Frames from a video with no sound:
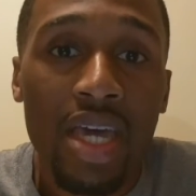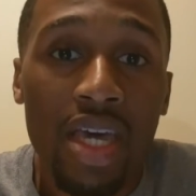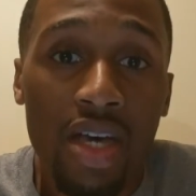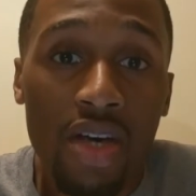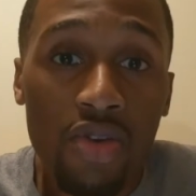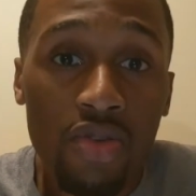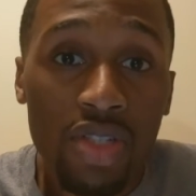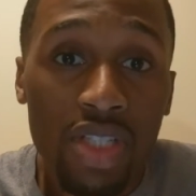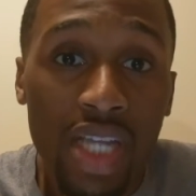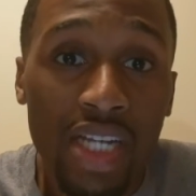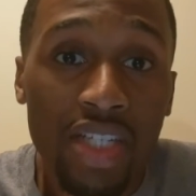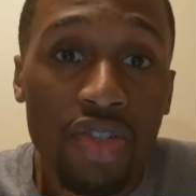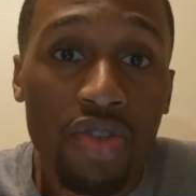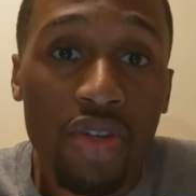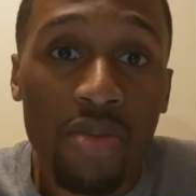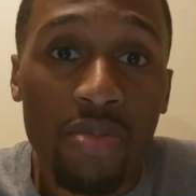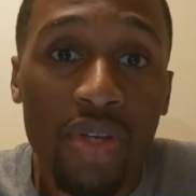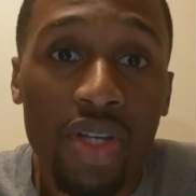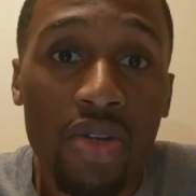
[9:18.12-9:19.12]
else that you
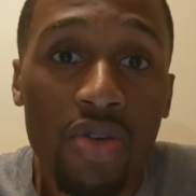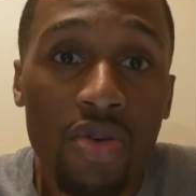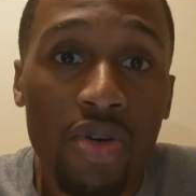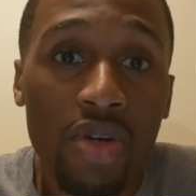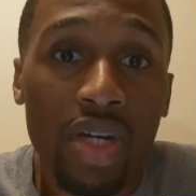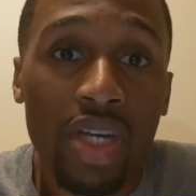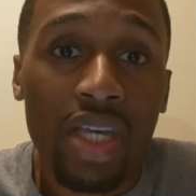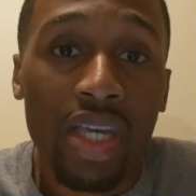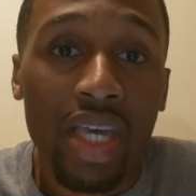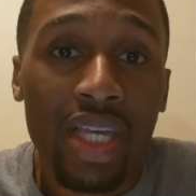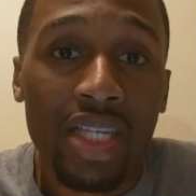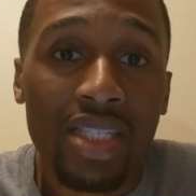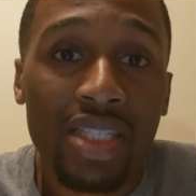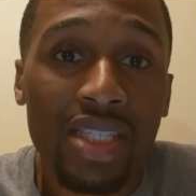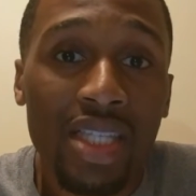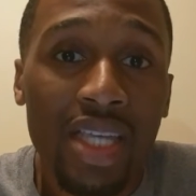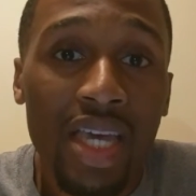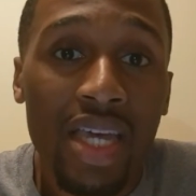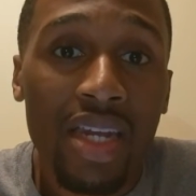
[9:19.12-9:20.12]
can be doing
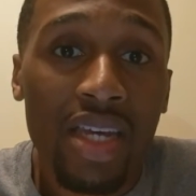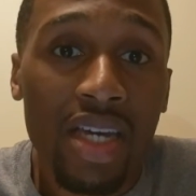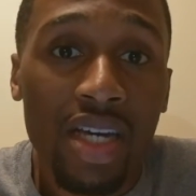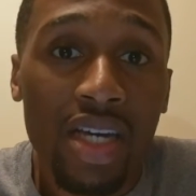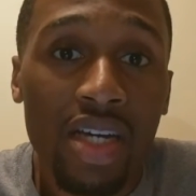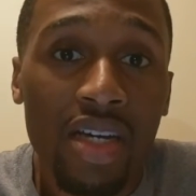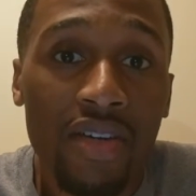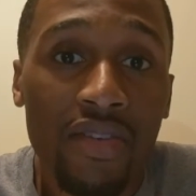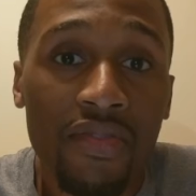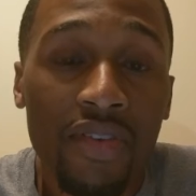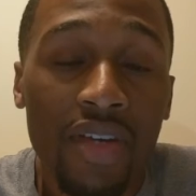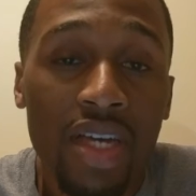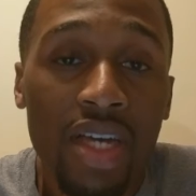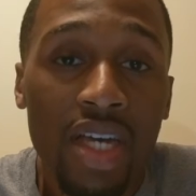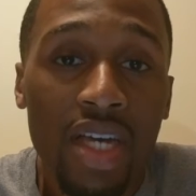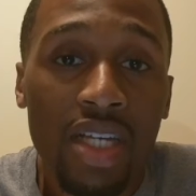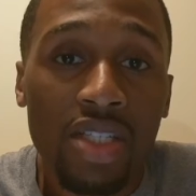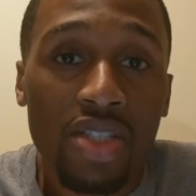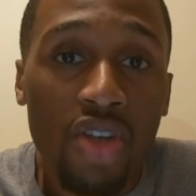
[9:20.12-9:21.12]
instead of
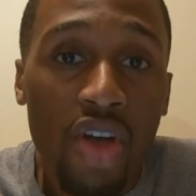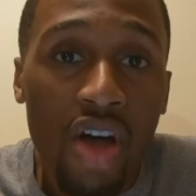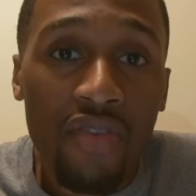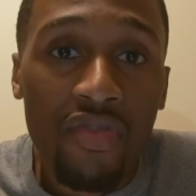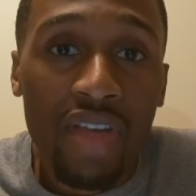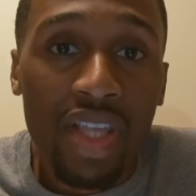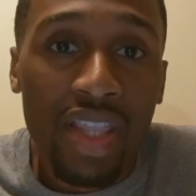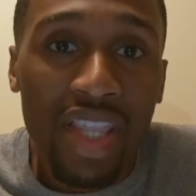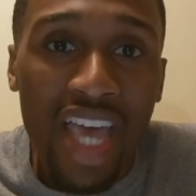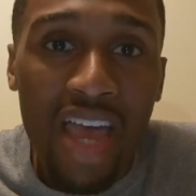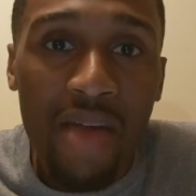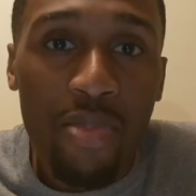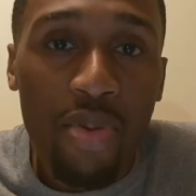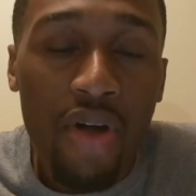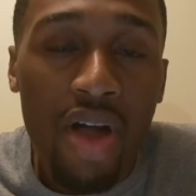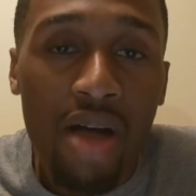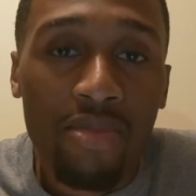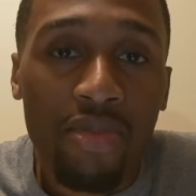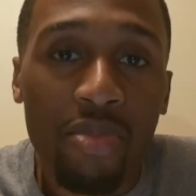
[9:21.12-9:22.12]
solving that
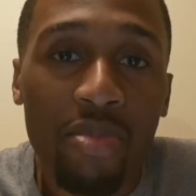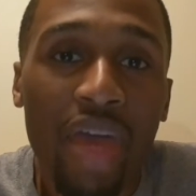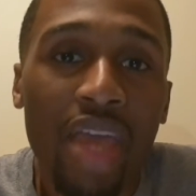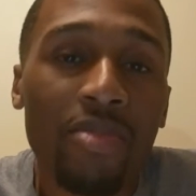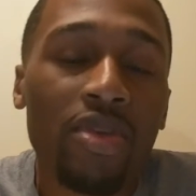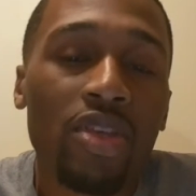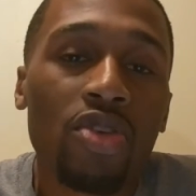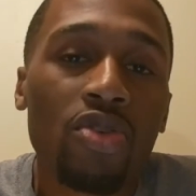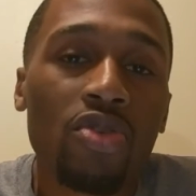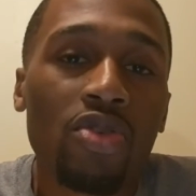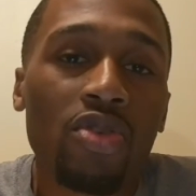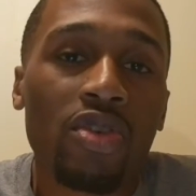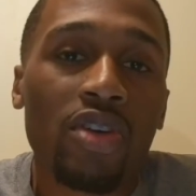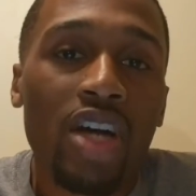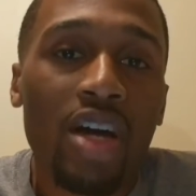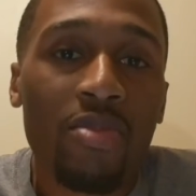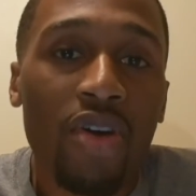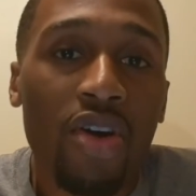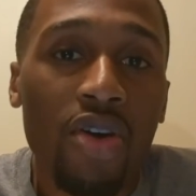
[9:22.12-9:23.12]
problem? Maybe you'll
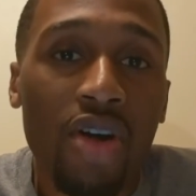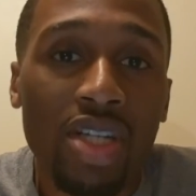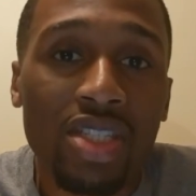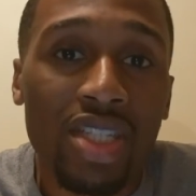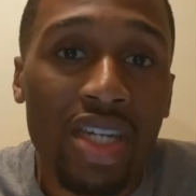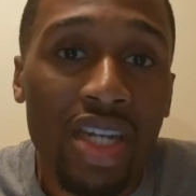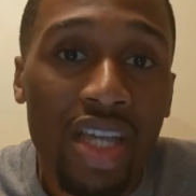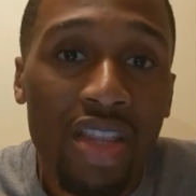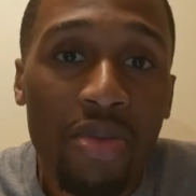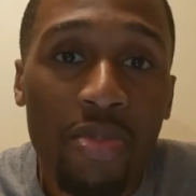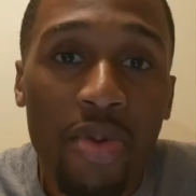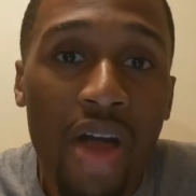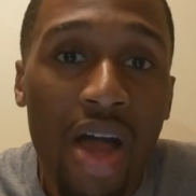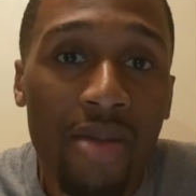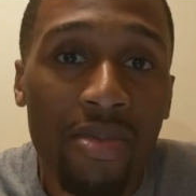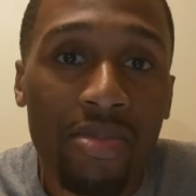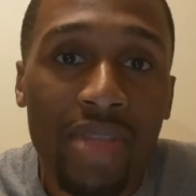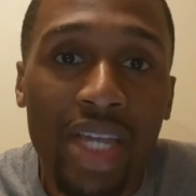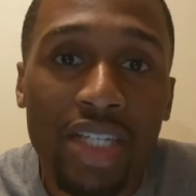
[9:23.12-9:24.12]
come across another
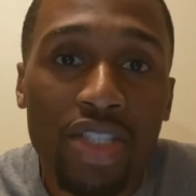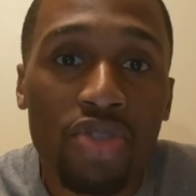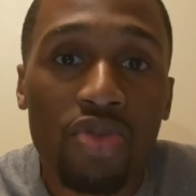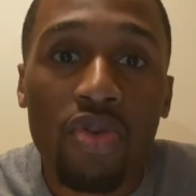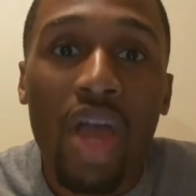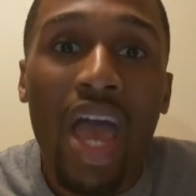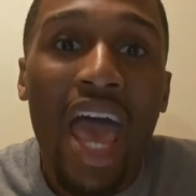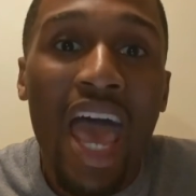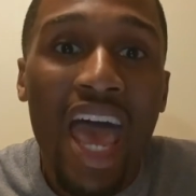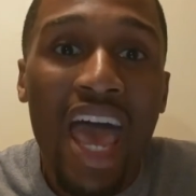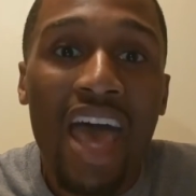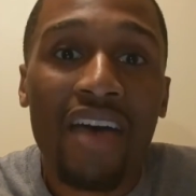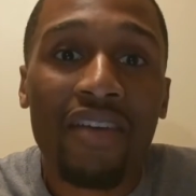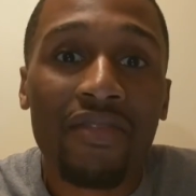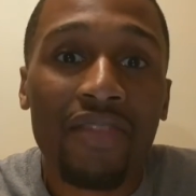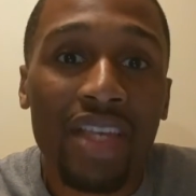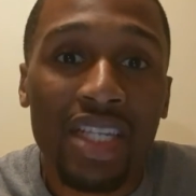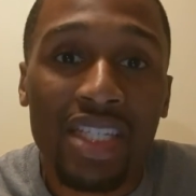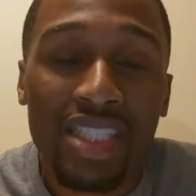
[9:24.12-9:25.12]
problem that you have
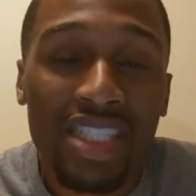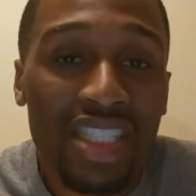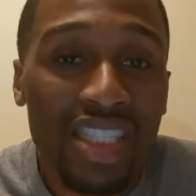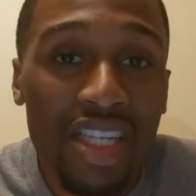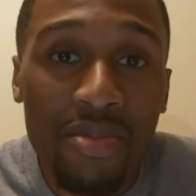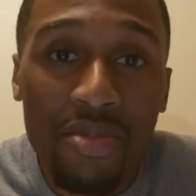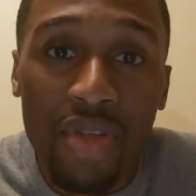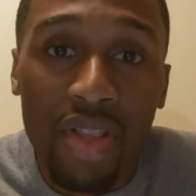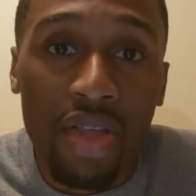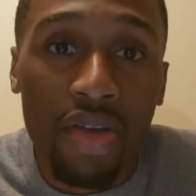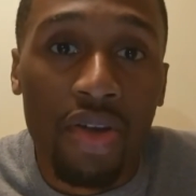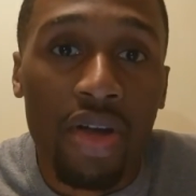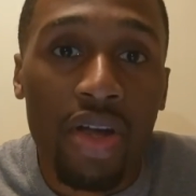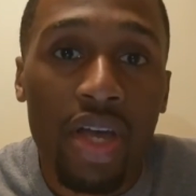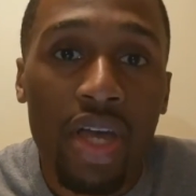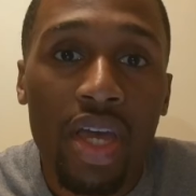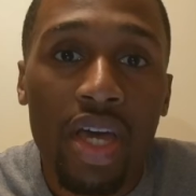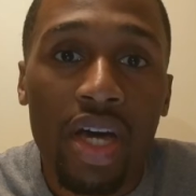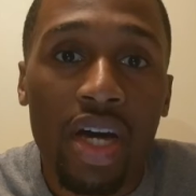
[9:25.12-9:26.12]
is similar,
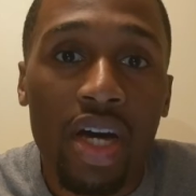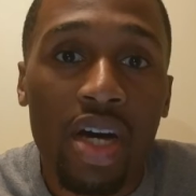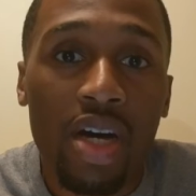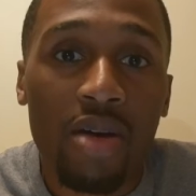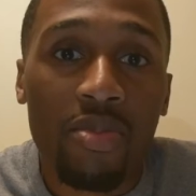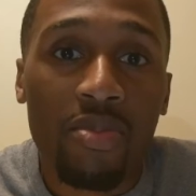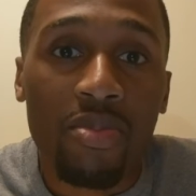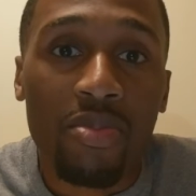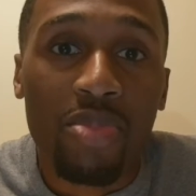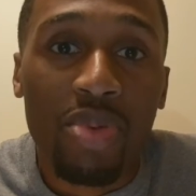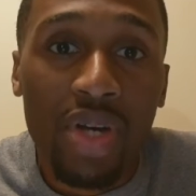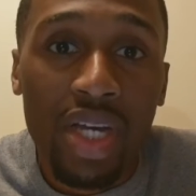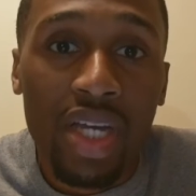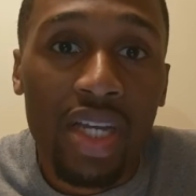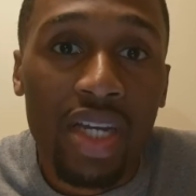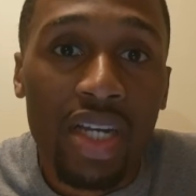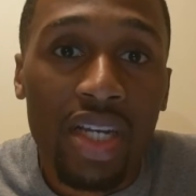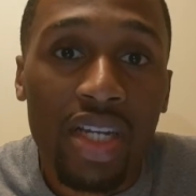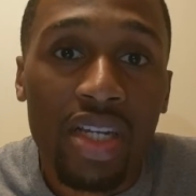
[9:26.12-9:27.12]

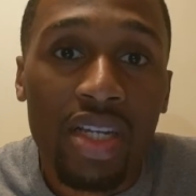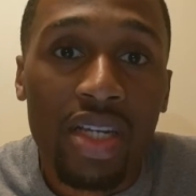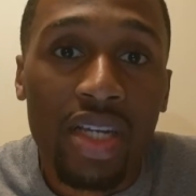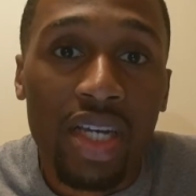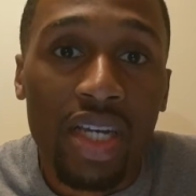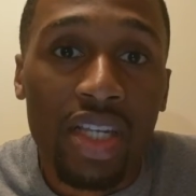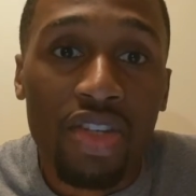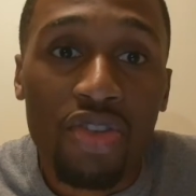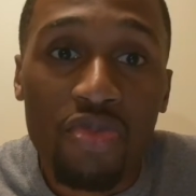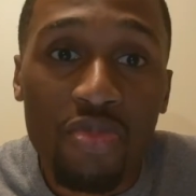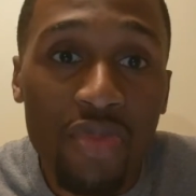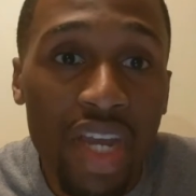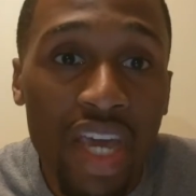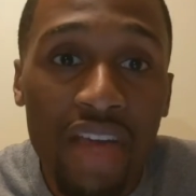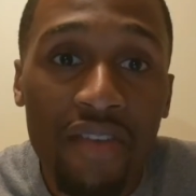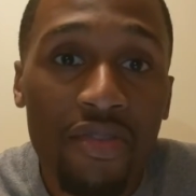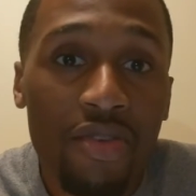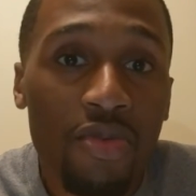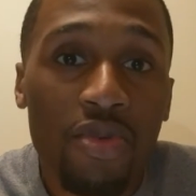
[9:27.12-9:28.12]
but you
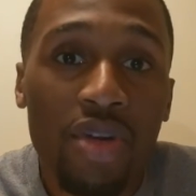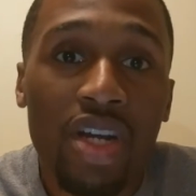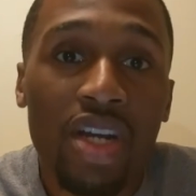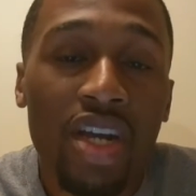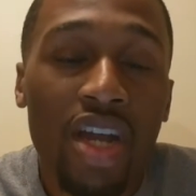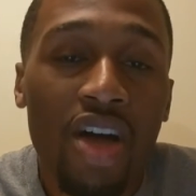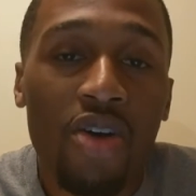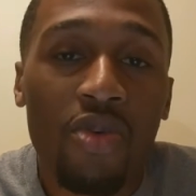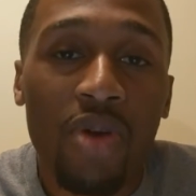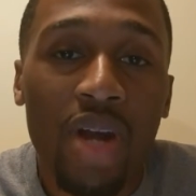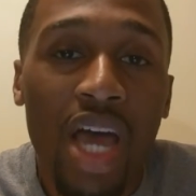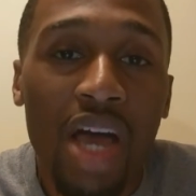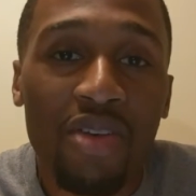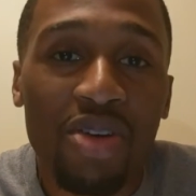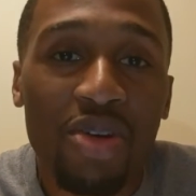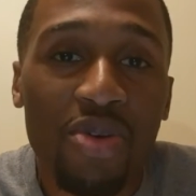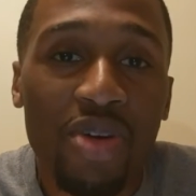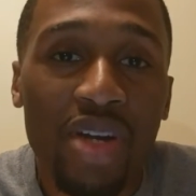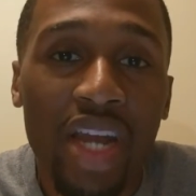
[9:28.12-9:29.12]
never would have known
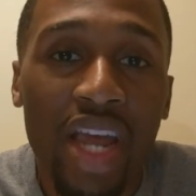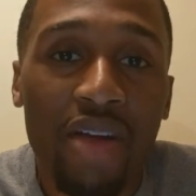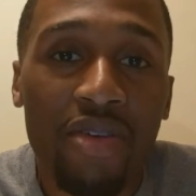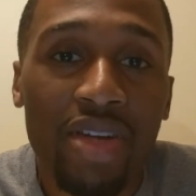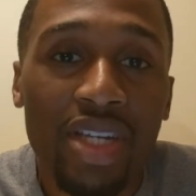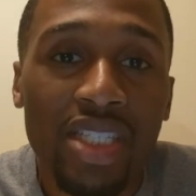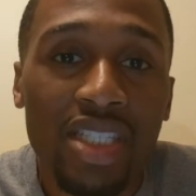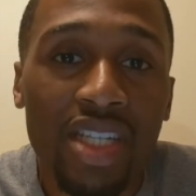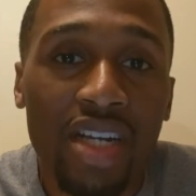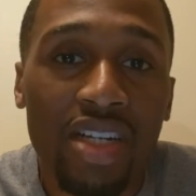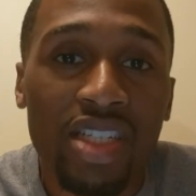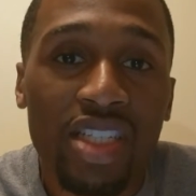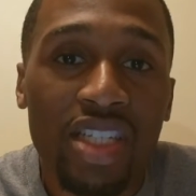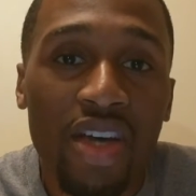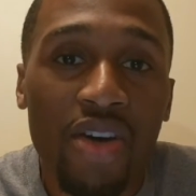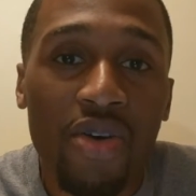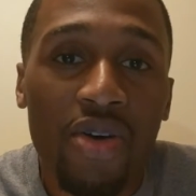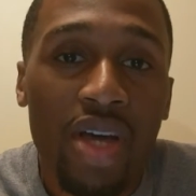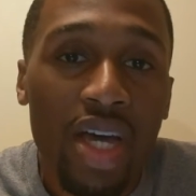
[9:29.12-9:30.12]
without doing that research.
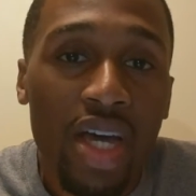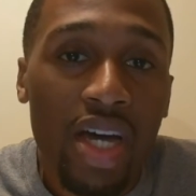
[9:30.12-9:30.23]
So